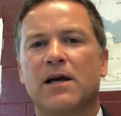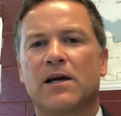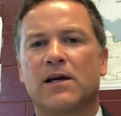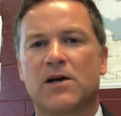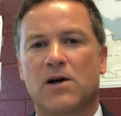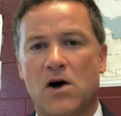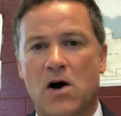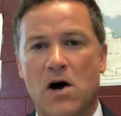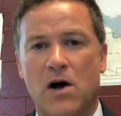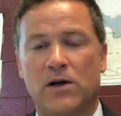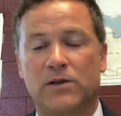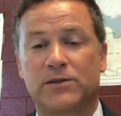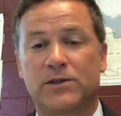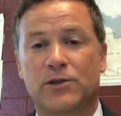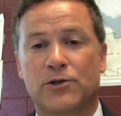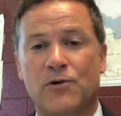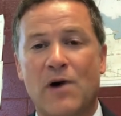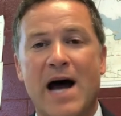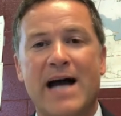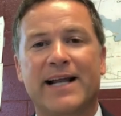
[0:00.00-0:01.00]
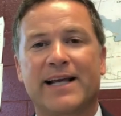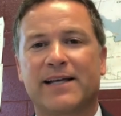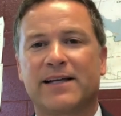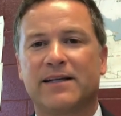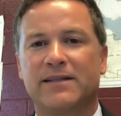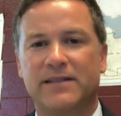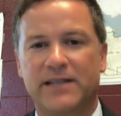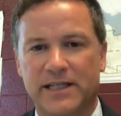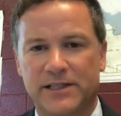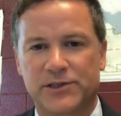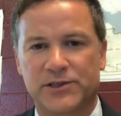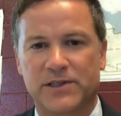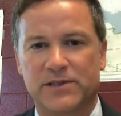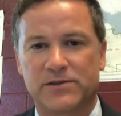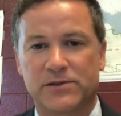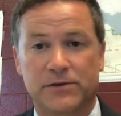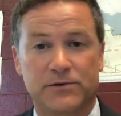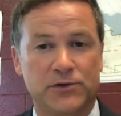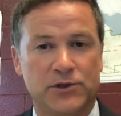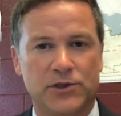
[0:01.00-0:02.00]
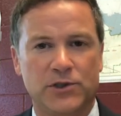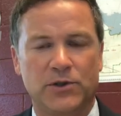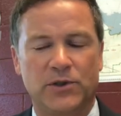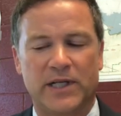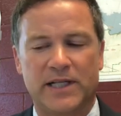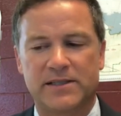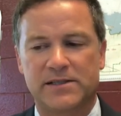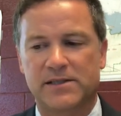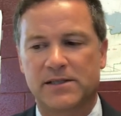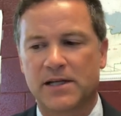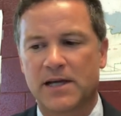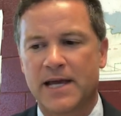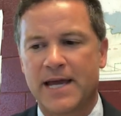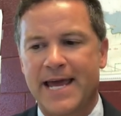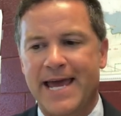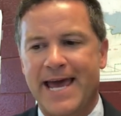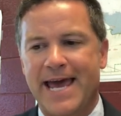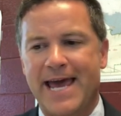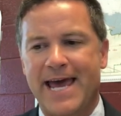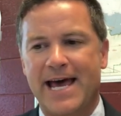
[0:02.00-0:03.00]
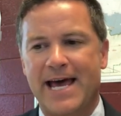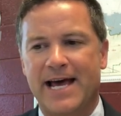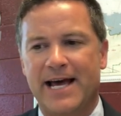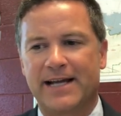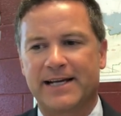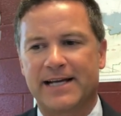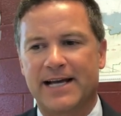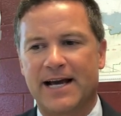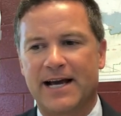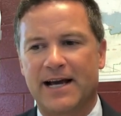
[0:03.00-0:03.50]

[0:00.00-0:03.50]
called chronic conditions of students. And